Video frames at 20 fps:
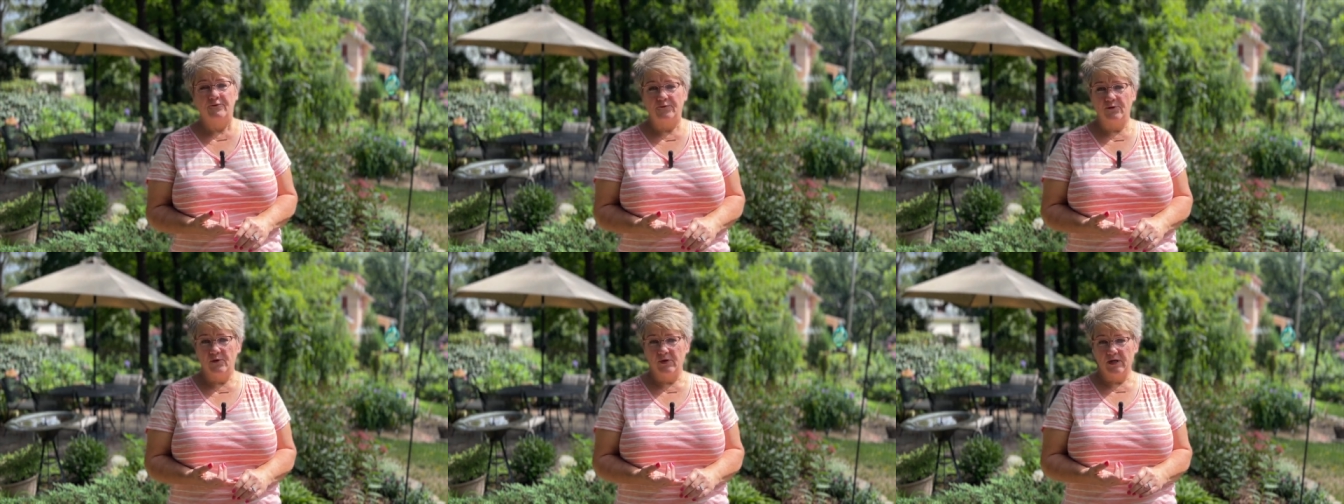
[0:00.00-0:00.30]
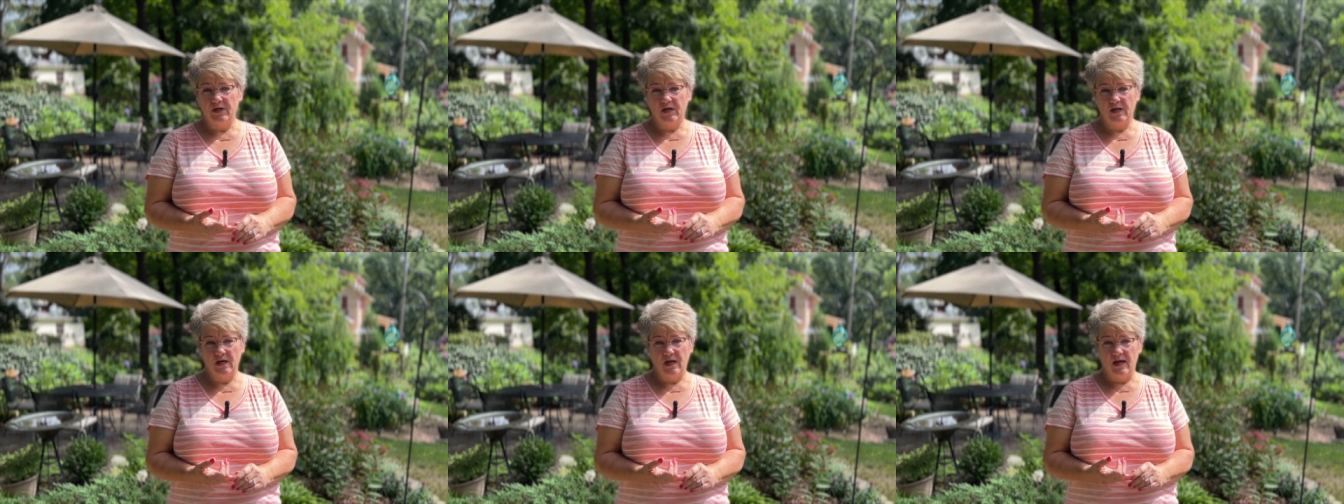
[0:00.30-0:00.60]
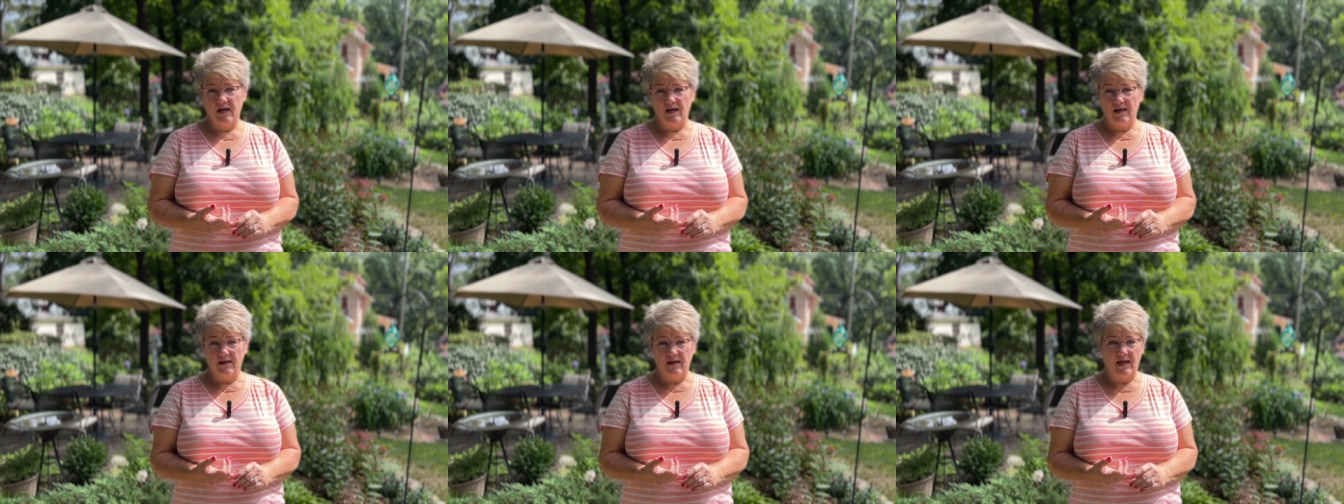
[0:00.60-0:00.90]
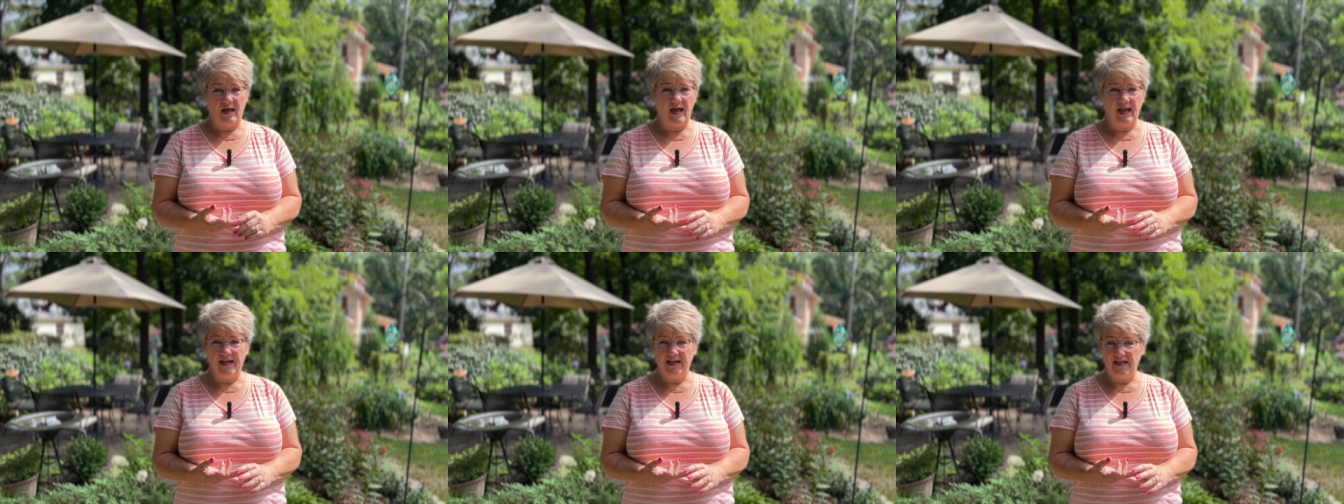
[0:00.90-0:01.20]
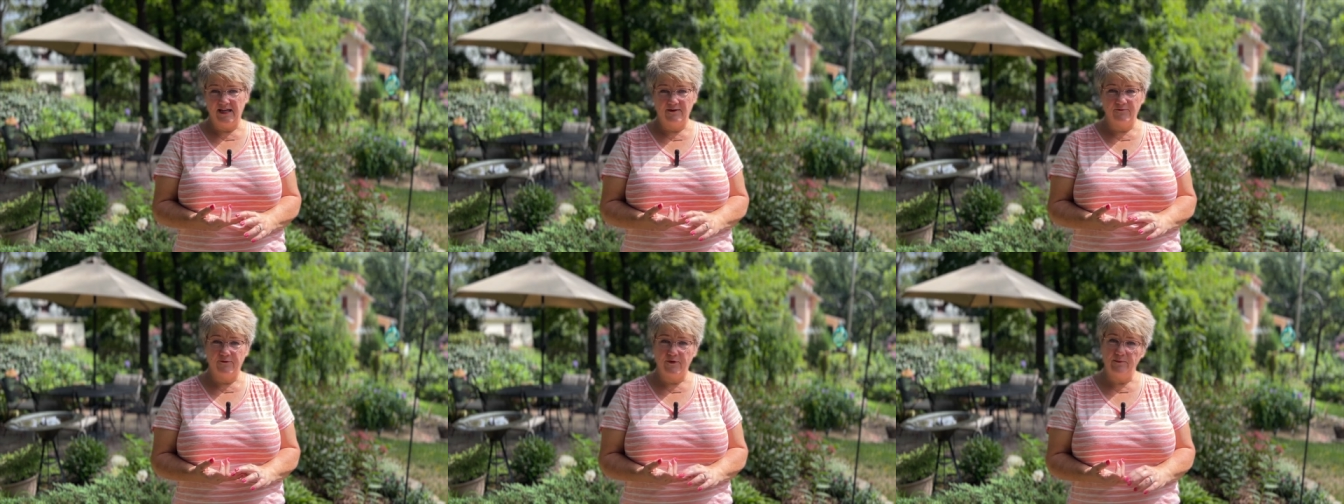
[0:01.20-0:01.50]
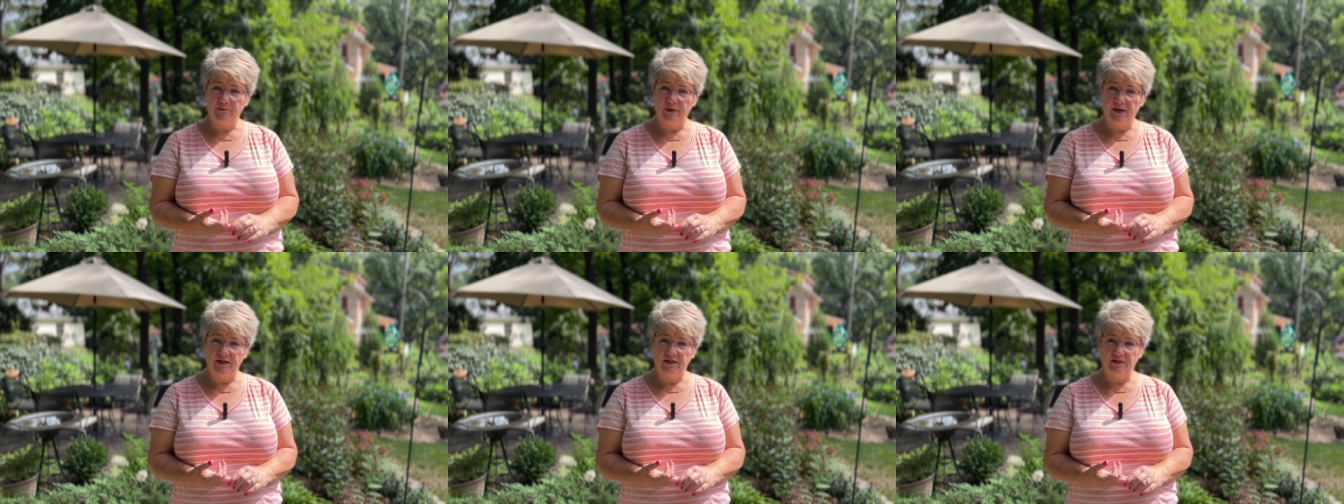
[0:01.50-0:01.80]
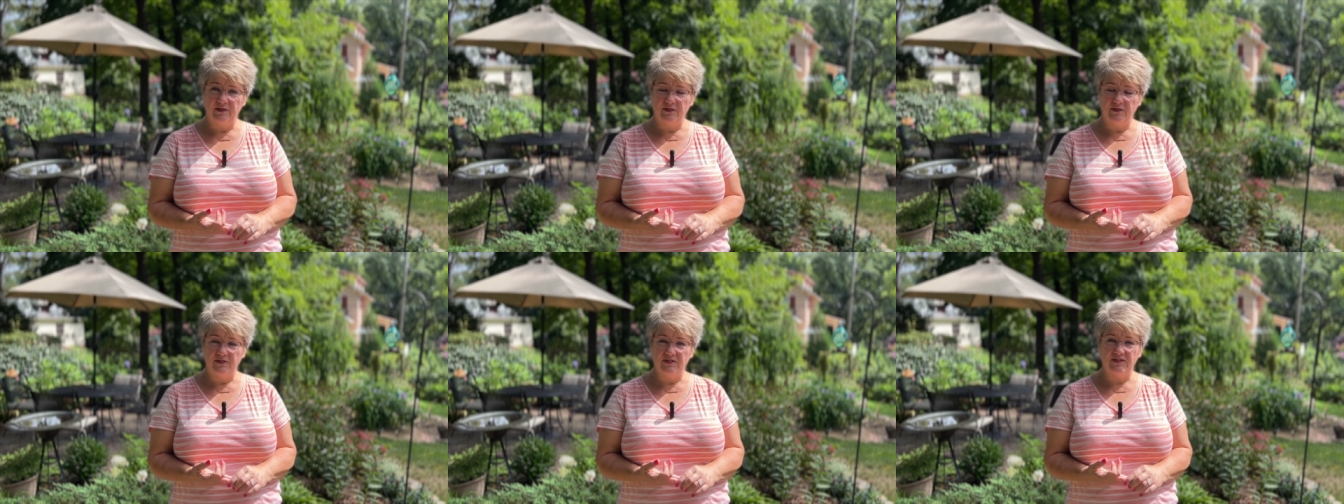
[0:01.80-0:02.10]
for uh, hiding from
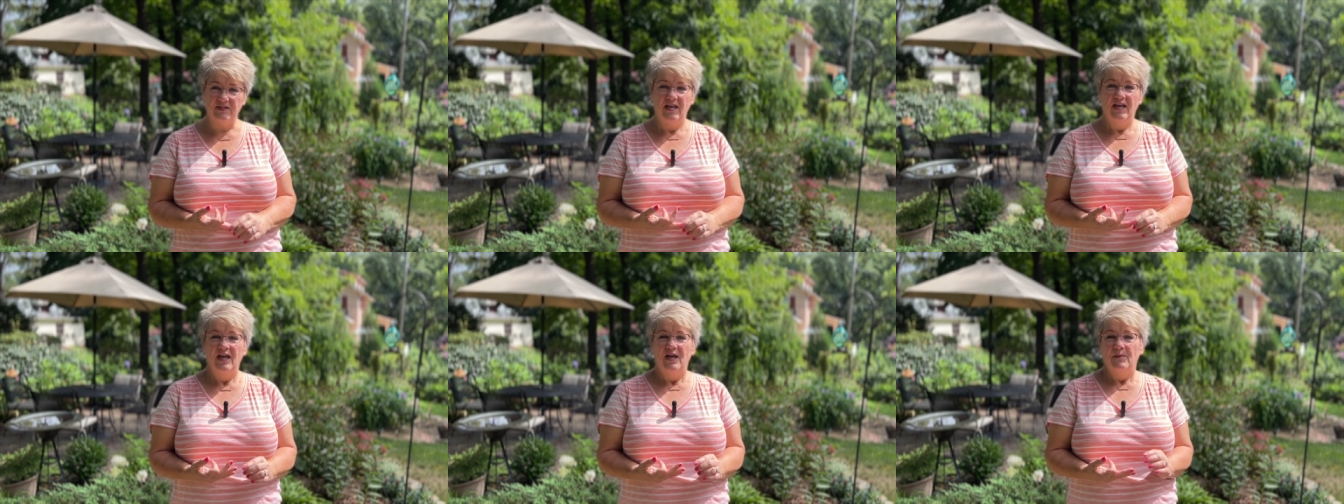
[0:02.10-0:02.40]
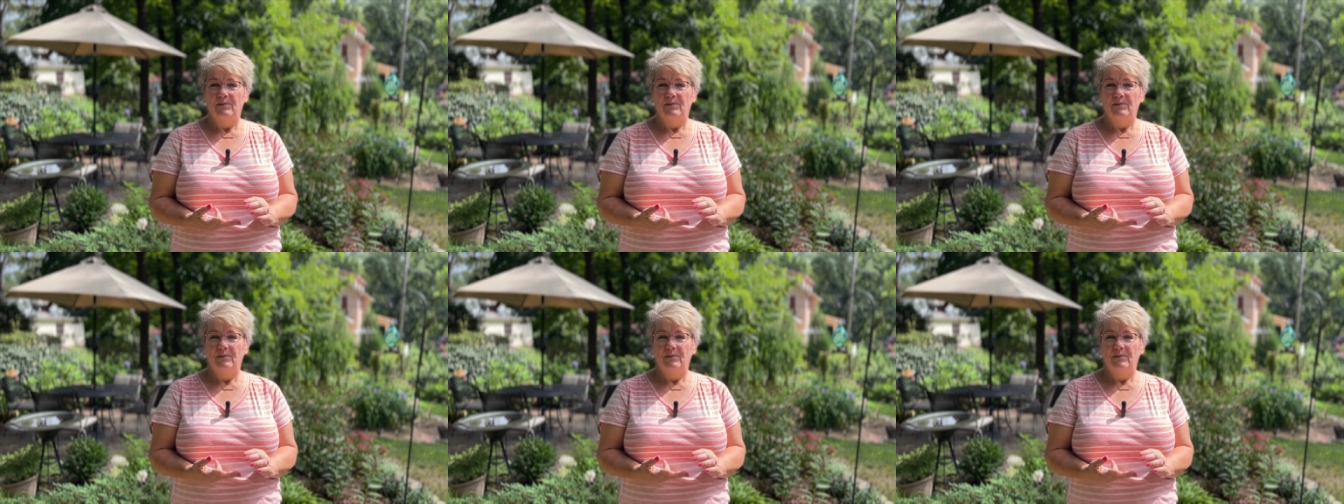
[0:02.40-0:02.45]
predators,